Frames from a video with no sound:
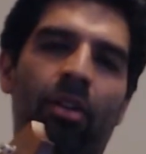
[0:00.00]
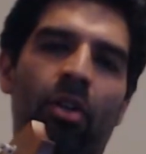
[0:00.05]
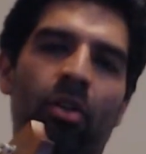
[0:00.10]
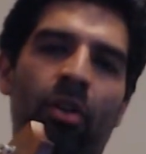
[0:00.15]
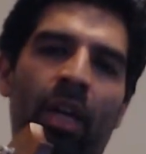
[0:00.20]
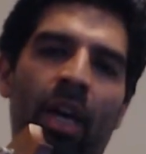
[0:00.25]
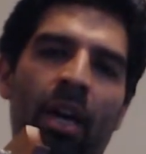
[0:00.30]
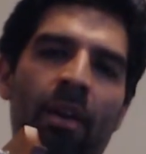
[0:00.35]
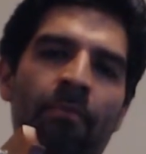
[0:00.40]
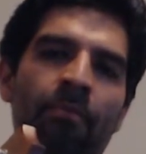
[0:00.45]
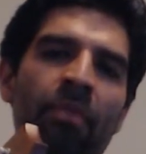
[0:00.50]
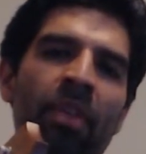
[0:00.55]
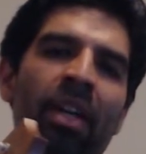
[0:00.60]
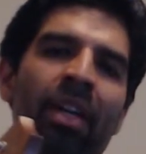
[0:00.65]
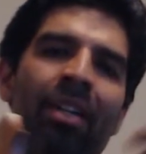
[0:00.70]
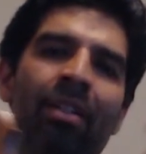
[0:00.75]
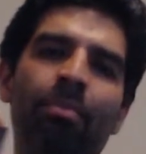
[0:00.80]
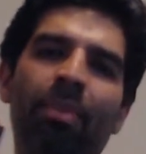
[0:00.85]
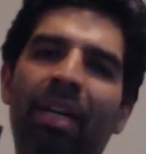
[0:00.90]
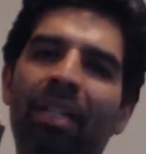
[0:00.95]
Okay,
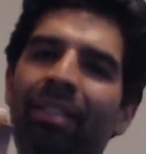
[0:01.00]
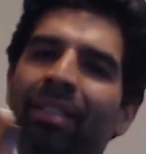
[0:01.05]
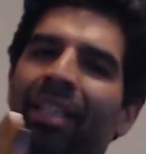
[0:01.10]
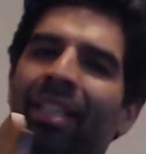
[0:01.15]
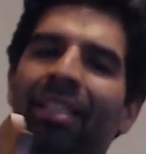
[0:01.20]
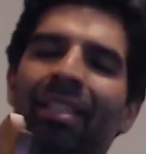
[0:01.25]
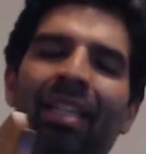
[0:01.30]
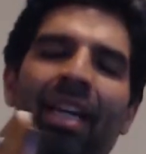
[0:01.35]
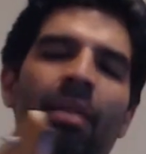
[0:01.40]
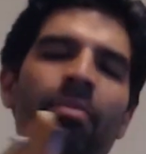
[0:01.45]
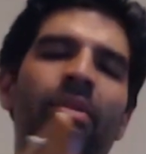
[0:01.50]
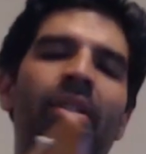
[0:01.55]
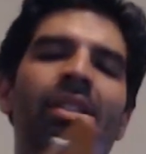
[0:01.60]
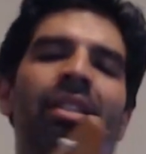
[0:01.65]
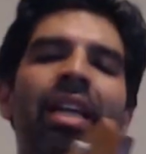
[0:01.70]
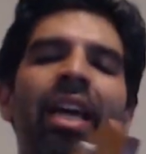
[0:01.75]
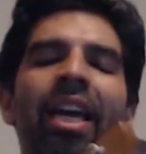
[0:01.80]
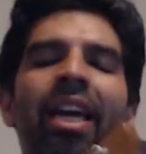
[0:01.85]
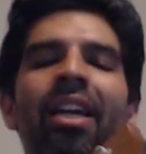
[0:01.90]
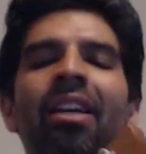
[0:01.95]
about 10 times a
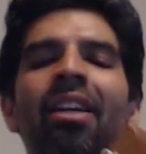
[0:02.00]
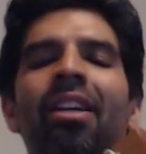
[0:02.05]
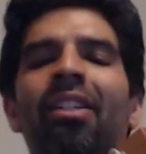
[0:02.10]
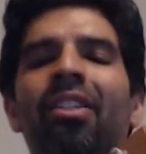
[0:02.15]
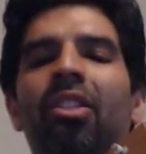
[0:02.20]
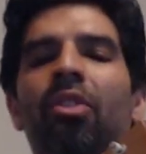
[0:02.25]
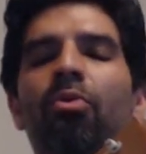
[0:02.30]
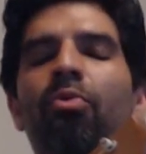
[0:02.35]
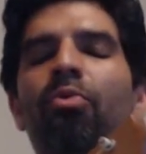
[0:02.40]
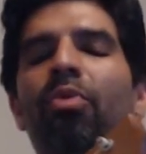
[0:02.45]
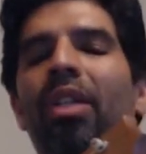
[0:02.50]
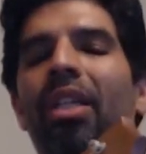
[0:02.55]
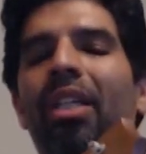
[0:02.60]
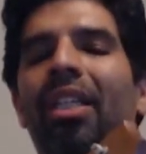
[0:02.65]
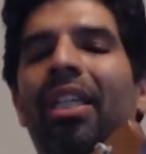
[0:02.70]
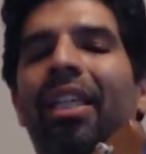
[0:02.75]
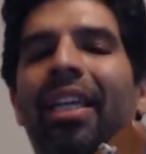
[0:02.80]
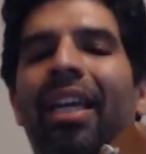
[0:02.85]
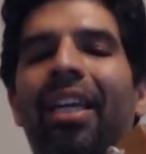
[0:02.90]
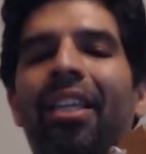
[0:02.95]
day to
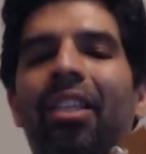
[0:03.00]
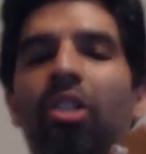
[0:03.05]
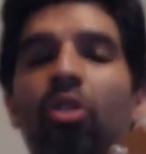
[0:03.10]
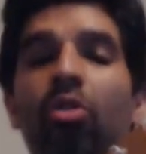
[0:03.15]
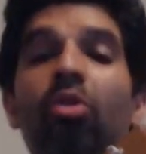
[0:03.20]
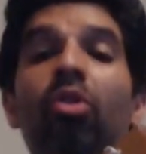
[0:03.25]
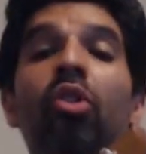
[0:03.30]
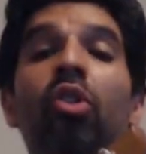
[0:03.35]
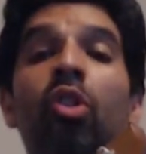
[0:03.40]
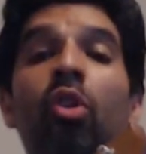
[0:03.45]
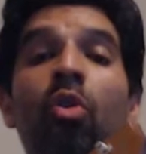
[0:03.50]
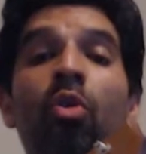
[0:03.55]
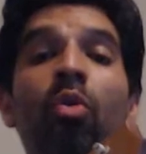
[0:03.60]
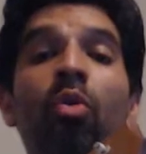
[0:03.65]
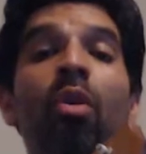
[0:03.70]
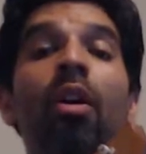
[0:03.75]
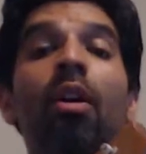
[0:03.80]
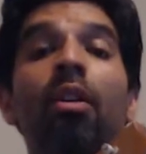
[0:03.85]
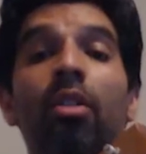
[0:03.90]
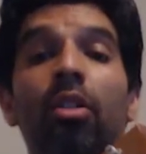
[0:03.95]
really get used
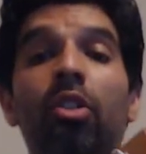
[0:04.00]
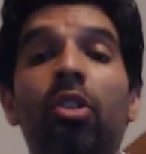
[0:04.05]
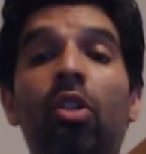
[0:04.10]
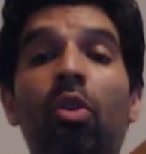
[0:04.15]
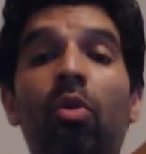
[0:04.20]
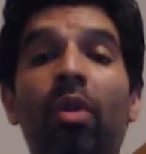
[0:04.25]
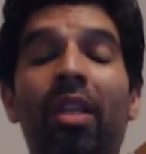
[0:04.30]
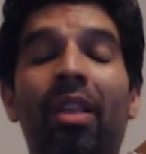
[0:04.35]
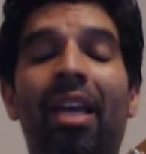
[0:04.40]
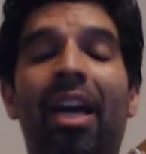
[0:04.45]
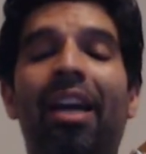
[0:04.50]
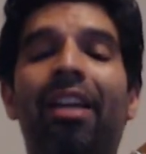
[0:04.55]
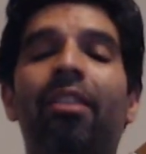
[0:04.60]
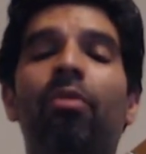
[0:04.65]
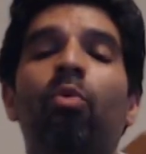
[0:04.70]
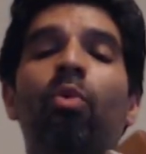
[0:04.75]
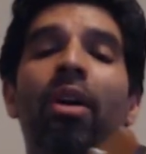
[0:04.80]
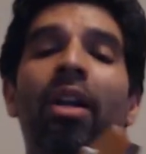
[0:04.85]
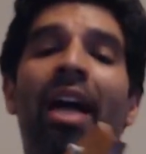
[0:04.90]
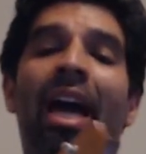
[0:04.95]
to doing that.
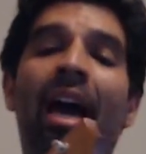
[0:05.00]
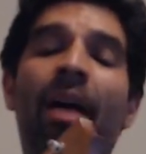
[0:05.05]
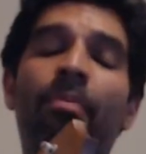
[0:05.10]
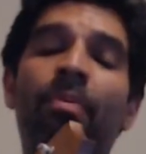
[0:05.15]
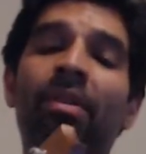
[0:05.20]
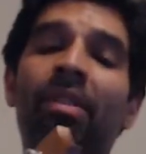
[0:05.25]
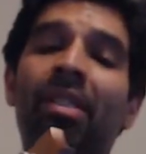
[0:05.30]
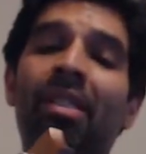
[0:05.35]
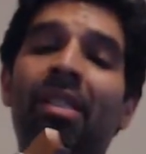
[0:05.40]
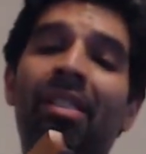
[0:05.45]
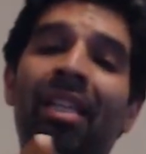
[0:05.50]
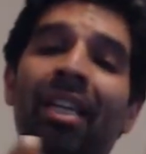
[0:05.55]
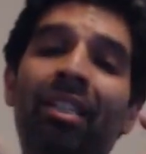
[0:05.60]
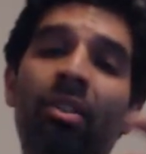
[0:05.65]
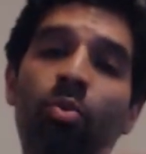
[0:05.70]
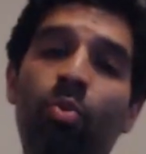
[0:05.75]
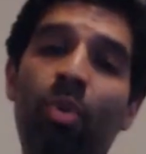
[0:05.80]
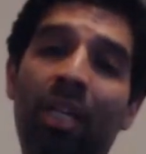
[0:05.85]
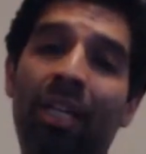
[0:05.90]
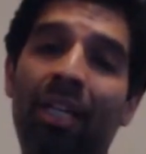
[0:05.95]
And what happens is
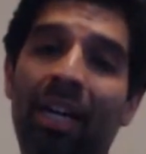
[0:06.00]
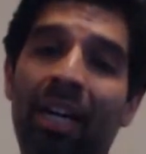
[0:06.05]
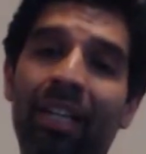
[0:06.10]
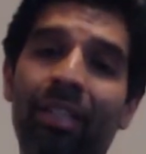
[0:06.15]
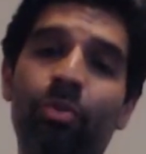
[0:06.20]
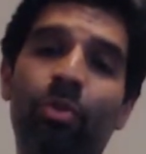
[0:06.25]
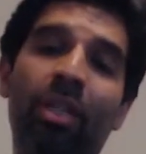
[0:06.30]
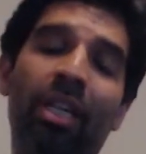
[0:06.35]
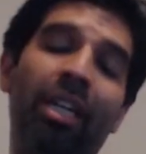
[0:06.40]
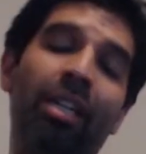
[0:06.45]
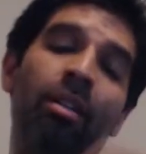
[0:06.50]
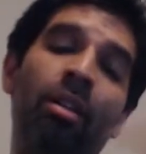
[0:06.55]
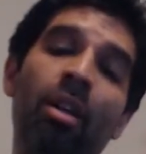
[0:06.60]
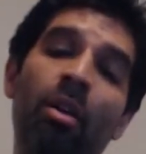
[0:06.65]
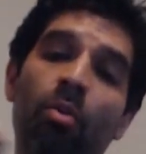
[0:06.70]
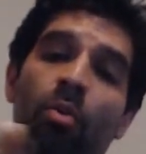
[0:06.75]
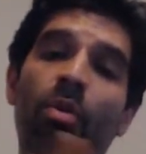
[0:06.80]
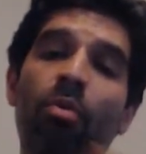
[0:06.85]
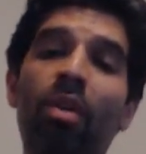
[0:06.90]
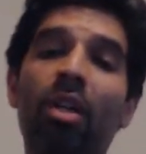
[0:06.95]
next week, guys,
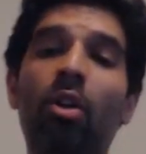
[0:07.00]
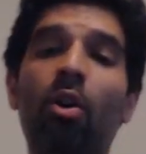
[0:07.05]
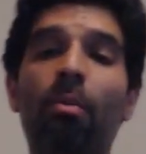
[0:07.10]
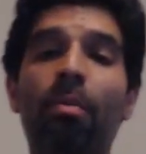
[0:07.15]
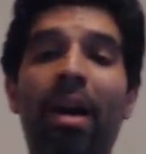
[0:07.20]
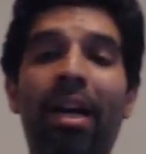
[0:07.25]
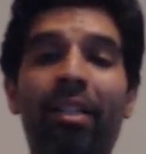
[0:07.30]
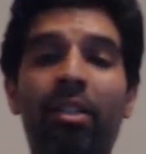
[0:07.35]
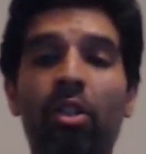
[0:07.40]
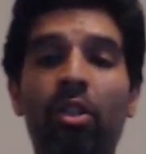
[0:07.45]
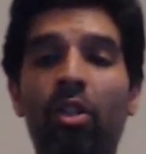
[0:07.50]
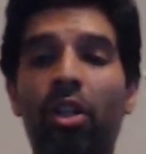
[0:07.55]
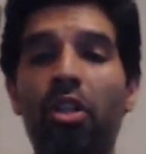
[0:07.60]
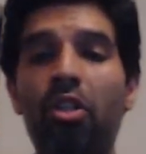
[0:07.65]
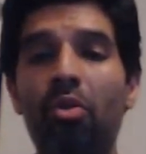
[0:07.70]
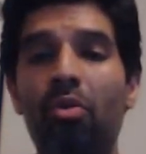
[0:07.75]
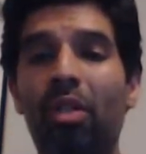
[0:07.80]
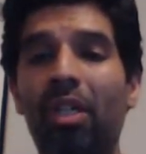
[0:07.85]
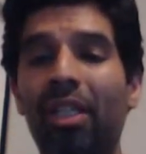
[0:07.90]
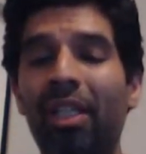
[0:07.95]
when we go back to our
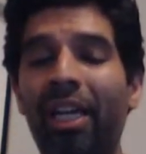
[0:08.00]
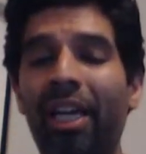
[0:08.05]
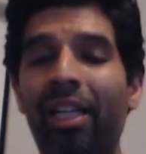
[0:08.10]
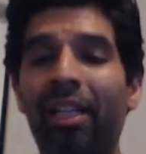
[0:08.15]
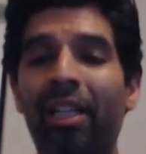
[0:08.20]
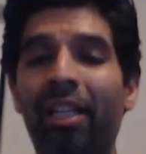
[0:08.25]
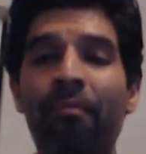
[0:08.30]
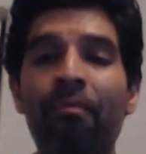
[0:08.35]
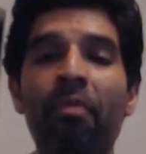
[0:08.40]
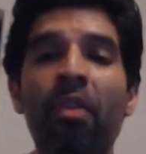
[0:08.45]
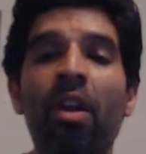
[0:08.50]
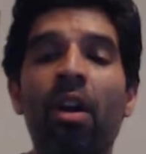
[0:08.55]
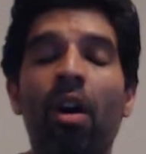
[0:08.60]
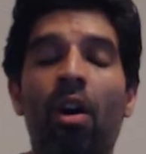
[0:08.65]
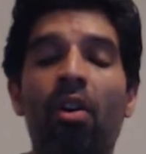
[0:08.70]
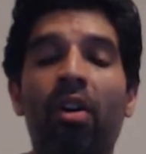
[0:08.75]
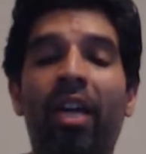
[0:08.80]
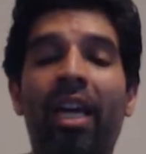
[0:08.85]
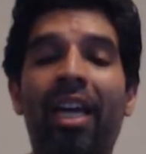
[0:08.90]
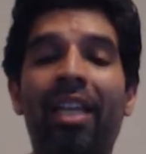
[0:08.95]
ukulele,
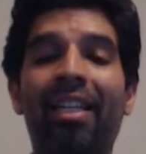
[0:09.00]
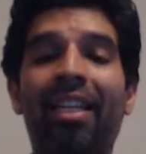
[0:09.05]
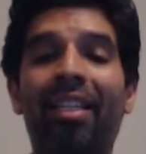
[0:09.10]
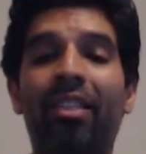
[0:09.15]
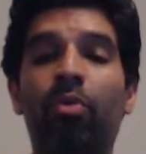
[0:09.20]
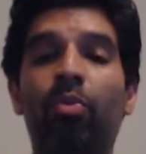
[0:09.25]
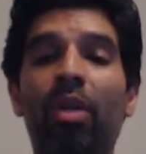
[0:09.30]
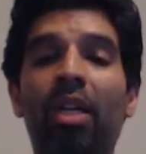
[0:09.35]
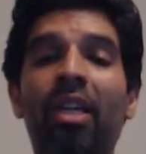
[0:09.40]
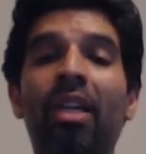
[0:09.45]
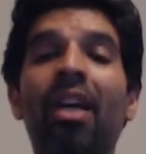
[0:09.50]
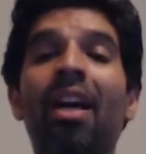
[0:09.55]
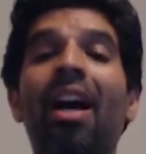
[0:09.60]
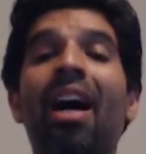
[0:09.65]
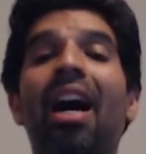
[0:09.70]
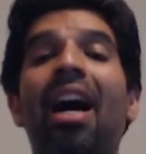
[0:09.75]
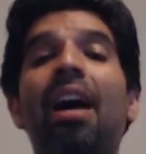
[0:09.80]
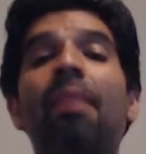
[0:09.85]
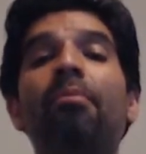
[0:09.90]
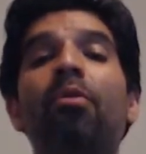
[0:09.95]
okay, next week
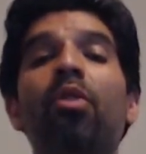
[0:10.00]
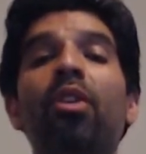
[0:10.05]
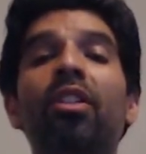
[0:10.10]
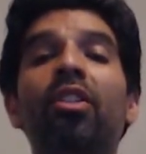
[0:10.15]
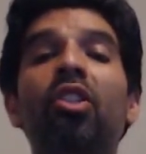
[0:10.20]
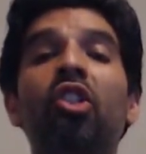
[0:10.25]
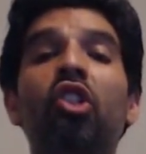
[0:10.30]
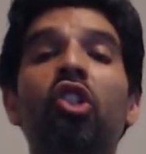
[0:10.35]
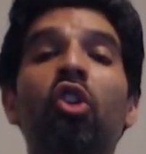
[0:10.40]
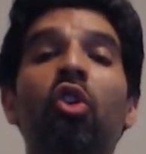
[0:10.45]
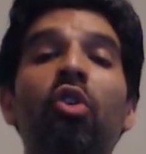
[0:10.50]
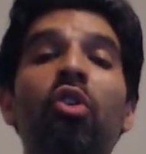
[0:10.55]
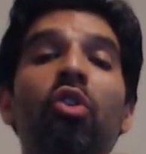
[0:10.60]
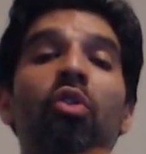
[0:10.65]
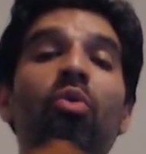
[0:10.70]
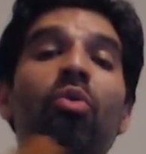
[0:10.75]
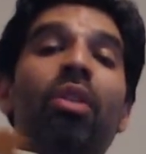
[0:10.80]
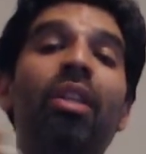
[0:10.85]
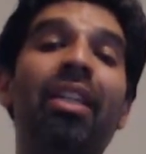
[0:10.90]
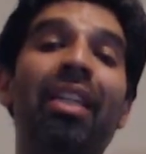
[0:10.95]
I'm going to show
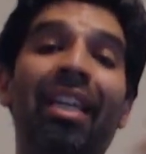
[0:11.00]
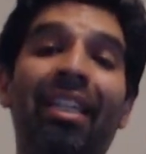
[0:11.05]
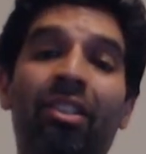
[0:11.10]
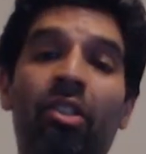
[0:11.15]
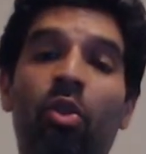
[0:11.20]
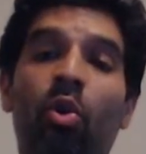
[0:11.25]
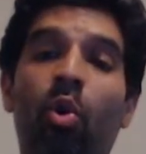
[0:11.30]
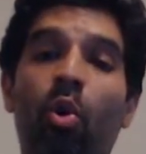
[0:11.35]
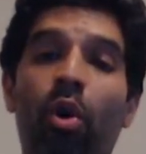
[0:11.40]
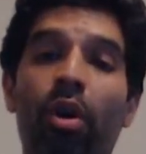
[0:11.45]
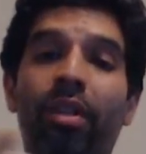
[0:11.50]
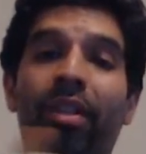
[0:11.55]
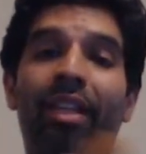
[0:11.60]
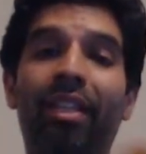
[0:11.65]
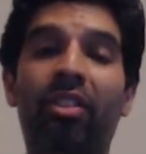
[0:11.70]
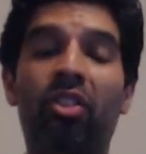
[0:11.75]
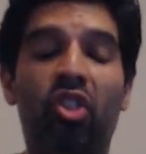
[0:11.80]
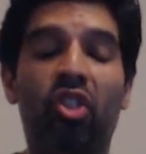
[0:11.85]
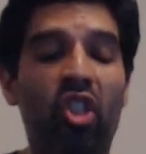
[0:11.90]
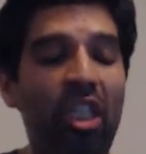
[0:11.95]
you the next chord,
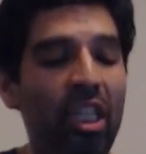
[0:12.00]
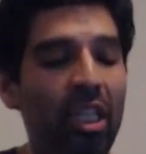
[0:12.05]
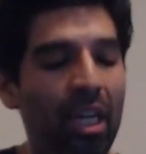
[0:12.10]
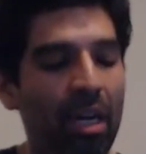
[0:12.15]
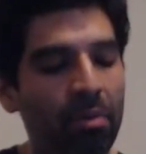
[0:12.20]
that G.